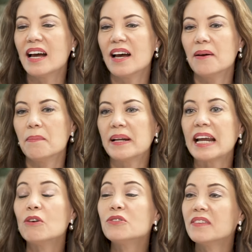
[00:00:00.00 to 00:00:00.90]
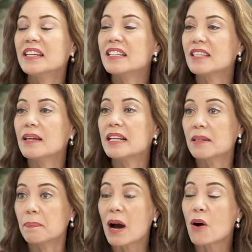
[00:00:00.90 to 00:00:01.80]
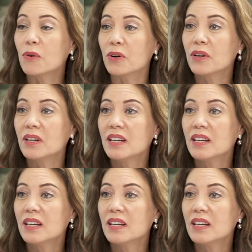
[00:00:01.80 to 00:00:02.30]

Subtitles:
But I also think it's a power.